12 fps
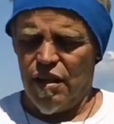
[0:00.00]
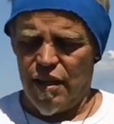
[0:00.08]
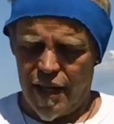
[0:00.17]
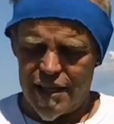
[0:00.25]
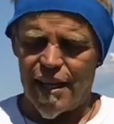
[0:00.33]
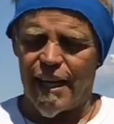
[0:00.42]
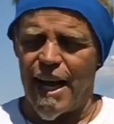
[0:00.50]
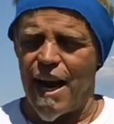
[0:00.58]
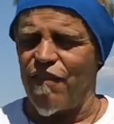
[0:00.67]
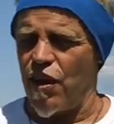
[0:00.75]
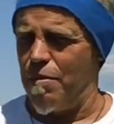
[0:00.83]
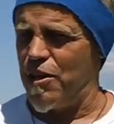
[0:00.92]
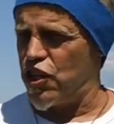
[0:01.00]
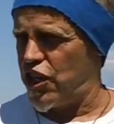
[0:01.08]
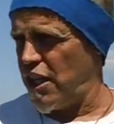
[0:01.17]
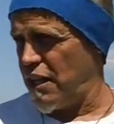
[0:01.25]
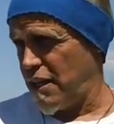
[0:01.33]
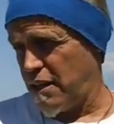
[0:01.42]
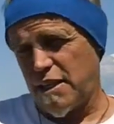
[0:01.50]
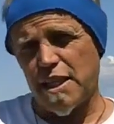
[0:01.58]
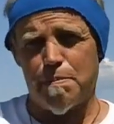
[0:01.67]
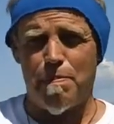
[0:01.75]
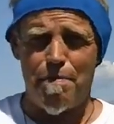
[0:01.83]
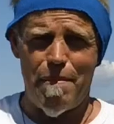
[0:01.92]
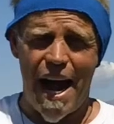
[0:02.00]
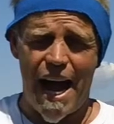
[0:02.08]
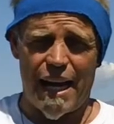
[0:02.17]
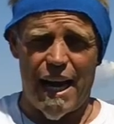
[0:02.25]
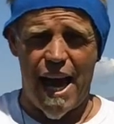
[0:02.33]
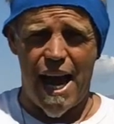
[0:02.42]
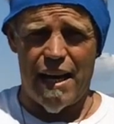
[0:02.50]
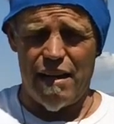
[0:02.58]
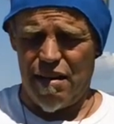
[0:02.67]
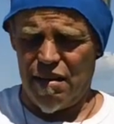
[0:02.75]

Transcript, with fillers: He's going to get off Yama. She spit back at